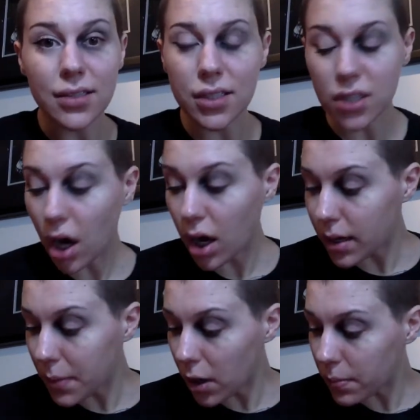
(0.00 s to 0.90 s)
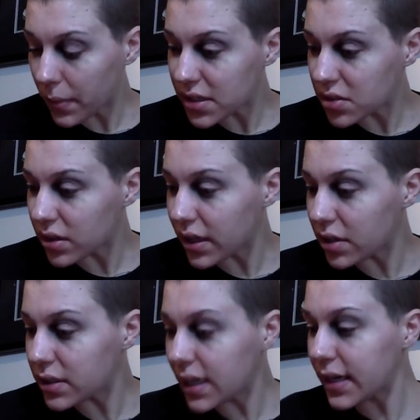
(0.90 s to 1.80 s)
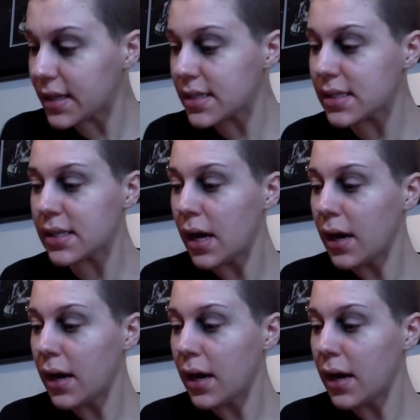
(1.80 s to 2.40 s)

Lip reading: to talk about mental illness.